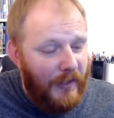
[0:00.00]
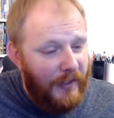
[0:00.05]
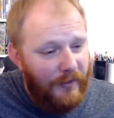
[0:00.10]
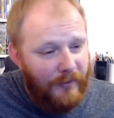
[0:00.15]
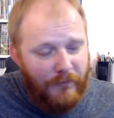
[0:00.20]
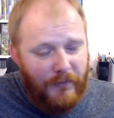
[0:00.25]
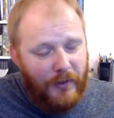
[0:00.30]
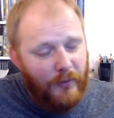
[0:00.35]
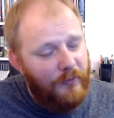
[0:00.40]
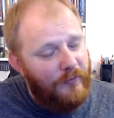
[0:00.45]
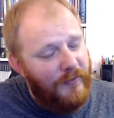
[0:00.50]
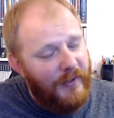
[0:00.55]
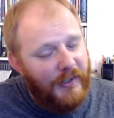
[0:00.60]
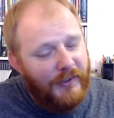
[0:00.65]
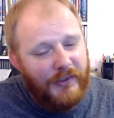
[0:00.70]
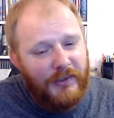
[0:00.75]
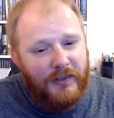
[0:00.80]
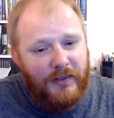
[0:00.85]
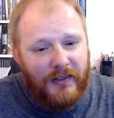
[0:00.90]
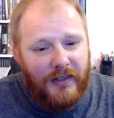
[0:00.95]
I'm old
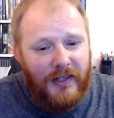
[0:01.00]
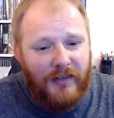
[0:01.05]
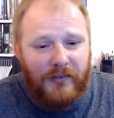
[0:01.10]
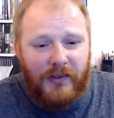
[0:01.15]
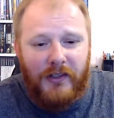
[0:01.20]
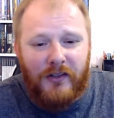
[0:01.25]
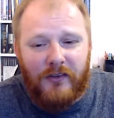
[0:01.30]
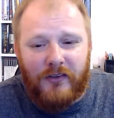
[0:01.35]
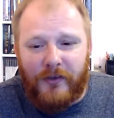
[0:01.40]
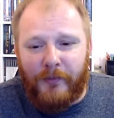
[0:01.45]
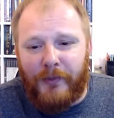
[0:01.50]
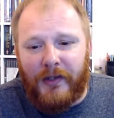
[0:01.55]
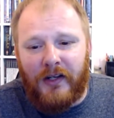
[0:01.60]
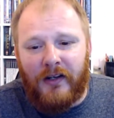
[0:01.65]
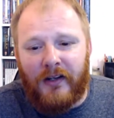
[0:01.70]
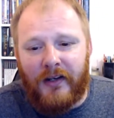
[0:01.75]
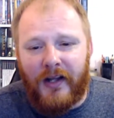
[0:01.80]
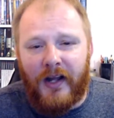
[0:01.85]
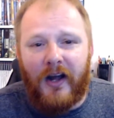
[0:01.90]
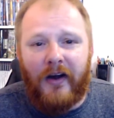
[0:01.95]
fashioned. It never used to be
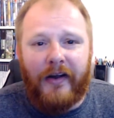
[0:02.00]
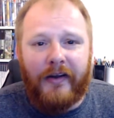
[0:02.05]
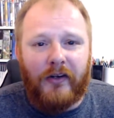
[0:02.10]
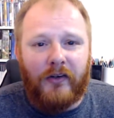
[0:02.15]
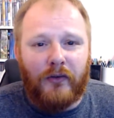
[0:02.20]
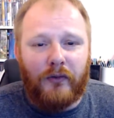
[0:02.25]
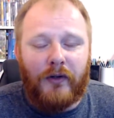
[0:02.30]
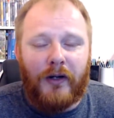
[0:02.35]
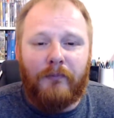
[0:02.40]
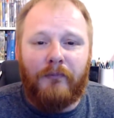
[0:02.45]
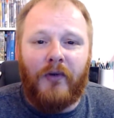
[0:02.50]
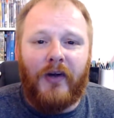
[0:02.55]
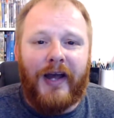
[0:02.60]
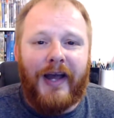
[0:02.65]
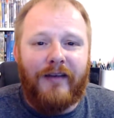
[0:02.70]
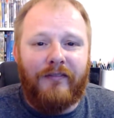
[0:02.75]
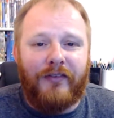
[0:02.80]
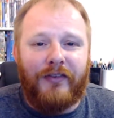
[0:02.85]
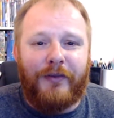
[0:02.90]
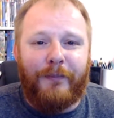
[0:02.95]
like that. I grew up
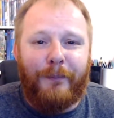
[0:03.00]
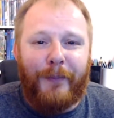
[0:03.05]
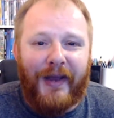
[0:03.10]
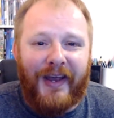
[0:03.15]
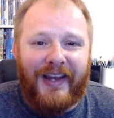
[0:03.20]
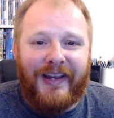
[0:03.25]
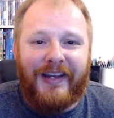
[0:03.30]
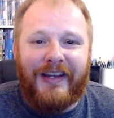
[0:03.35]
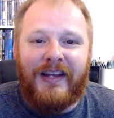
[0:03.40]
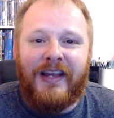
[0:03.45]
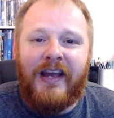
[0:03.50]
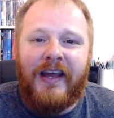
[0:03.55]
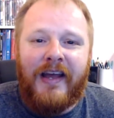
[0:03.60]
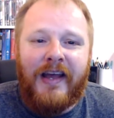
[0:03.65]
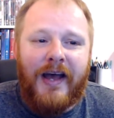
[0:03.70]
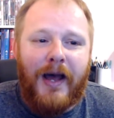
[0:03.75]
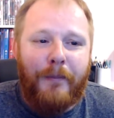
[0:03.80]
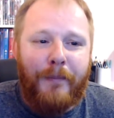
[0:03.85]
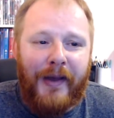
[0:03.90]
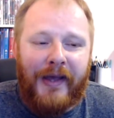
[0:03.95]
not having to pay
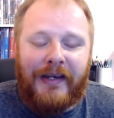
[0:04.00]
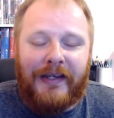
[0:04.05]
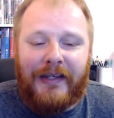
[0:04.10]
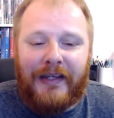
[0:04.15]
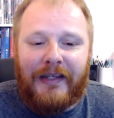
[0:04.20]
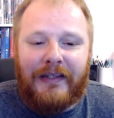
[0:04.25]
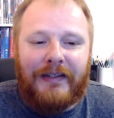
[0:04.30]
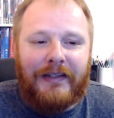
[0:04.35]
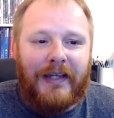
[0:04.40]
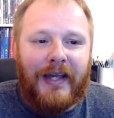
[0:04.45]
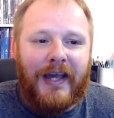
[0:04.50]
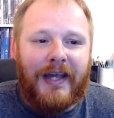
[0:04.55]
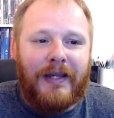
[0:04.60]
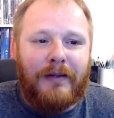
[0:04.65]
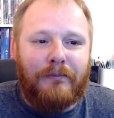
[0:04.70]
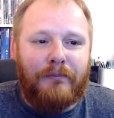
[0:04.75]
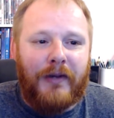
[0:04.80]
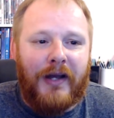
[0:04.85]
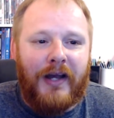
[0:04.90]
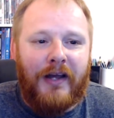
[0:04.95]
a penny in
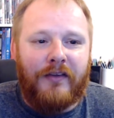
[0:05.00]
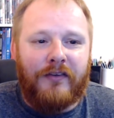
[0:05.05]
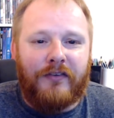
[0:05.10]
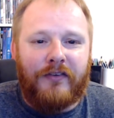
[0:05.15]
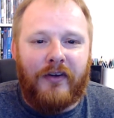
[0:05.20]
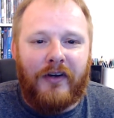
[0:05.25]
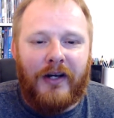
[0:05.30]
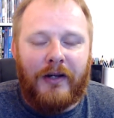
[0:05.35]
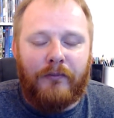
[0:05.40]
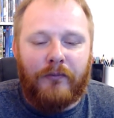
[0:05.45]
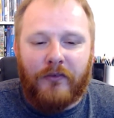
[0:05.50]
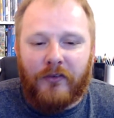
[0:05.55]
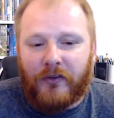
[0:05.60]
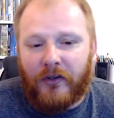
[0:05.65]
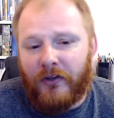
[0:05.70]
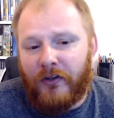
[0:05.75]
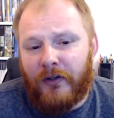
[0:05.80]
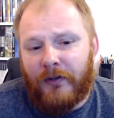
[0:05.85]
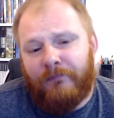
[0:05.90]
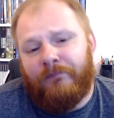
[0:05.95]
game, but as time's
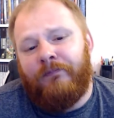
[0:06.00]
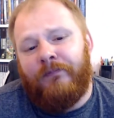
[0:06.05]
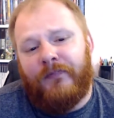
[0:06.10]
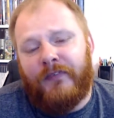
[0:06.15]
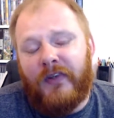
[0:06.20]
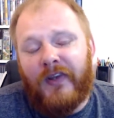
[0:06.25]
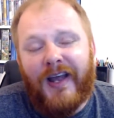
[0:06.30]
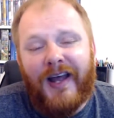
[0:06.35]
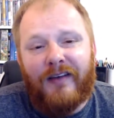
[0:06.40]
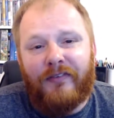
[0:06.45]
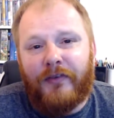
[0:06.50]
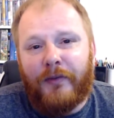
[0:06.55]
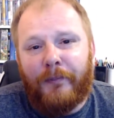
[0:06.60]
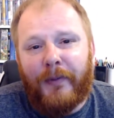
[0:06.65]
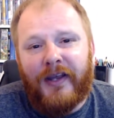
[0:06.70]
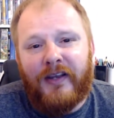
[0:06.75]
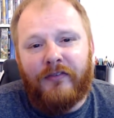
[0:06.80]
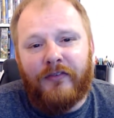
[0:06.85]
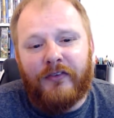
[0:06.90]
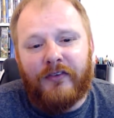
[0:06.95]
gone on, you have to
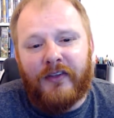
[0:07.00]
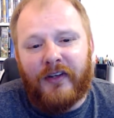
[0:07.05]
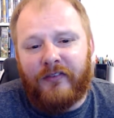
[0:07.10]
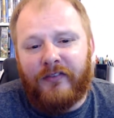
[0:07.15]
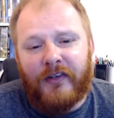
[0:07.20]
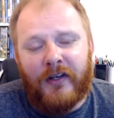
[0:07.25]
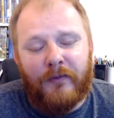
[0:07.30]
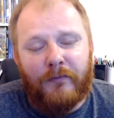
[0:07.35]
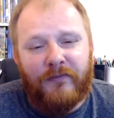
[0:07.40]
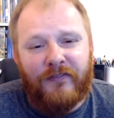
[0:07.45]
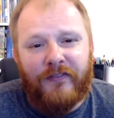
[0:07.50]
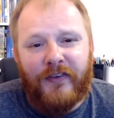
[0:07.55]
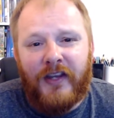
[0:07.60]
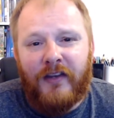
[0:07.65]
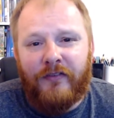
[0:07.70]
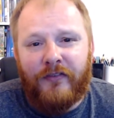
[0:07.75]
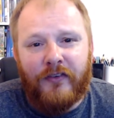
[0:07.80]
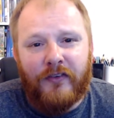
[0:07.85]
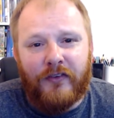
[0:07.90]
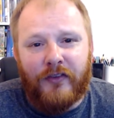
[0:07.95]
pay for stuff. You know,
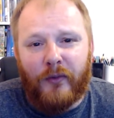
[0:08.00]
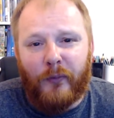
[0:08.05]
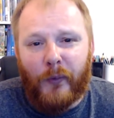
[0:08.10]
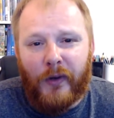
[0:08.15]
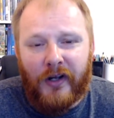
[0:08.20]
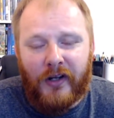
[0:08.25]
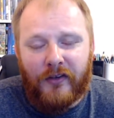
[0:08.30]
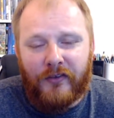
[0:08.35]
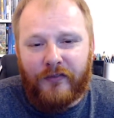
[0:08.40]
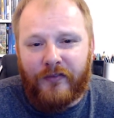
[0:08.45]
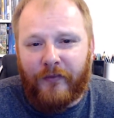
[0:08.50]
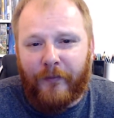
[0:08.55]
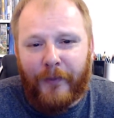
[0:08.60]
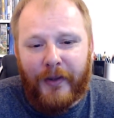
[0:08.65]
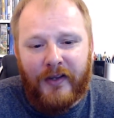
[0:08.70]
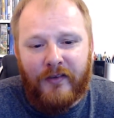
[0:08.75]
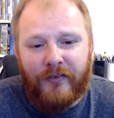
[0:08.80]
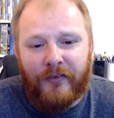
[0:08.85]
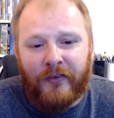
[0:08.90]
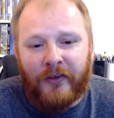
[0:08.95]
FIFA's the worst for
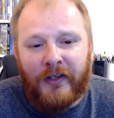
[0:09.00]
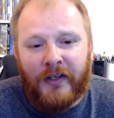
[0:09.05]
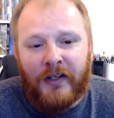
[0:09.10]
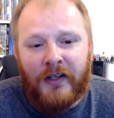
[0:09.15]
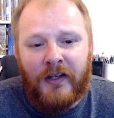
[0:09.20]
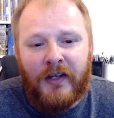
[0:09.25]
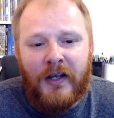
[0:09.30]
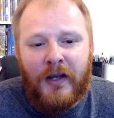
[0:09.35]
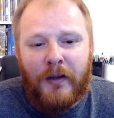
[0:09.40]
me for it.